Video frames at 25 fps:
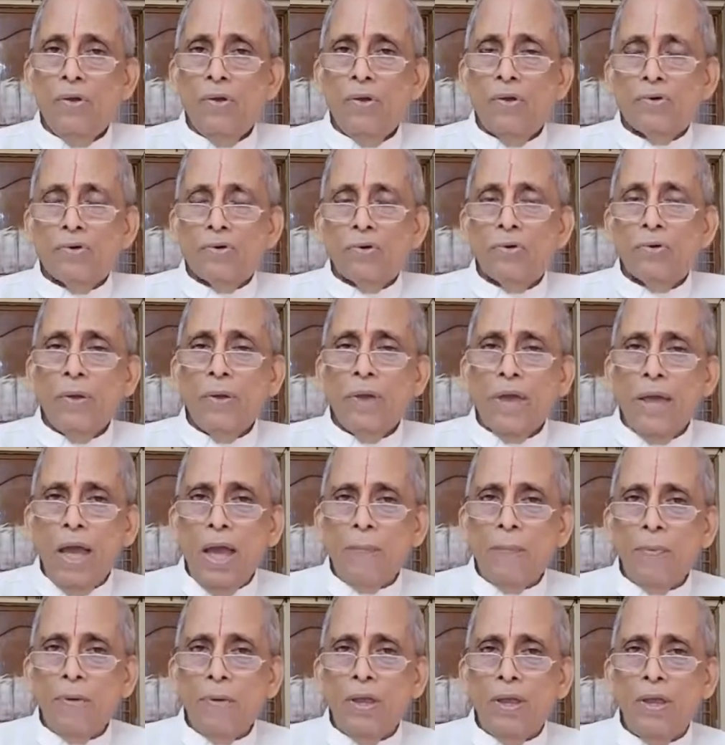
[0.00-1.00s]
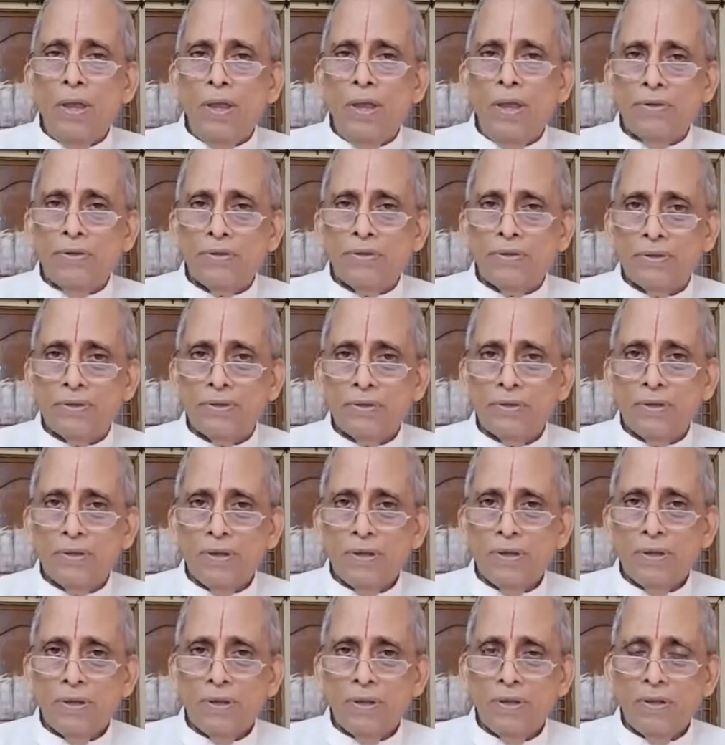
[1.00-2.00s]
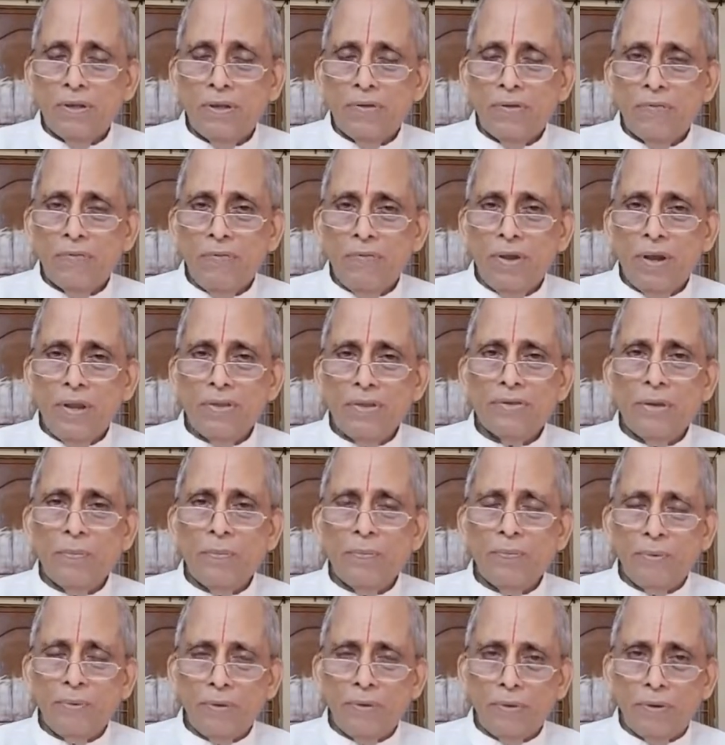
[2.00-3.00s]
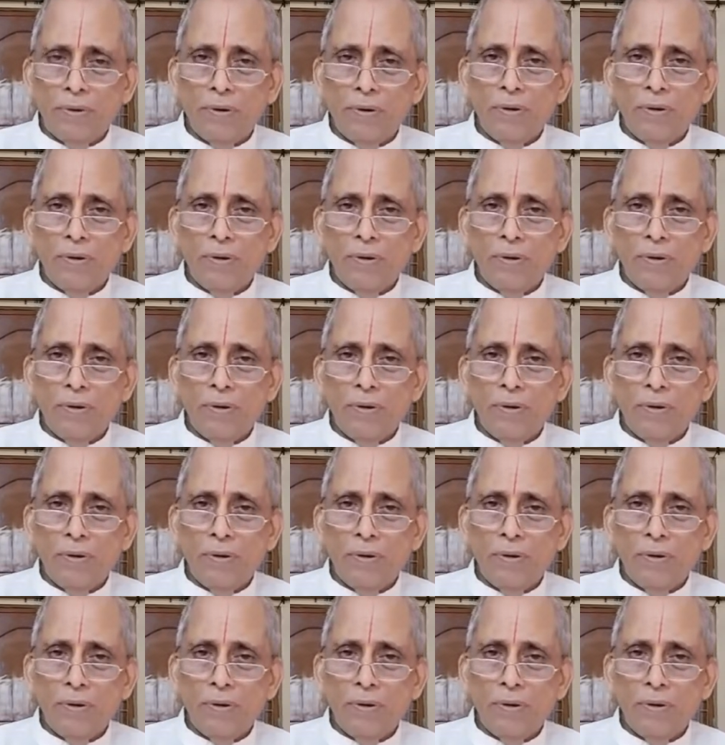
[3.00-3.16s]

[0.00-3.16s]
To be happy is very simple.